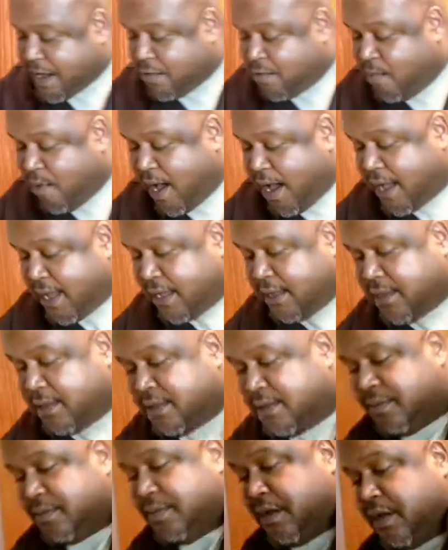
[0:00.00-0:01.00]
wok.
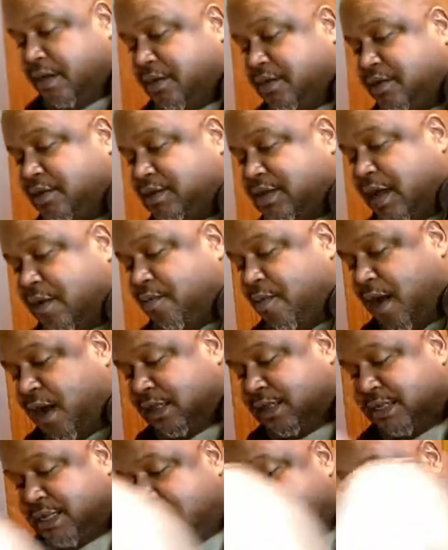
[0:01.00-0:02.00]
We're going to use our wok
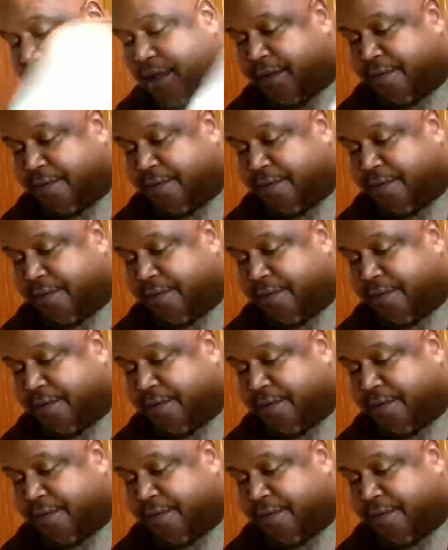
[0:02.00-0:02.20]
today.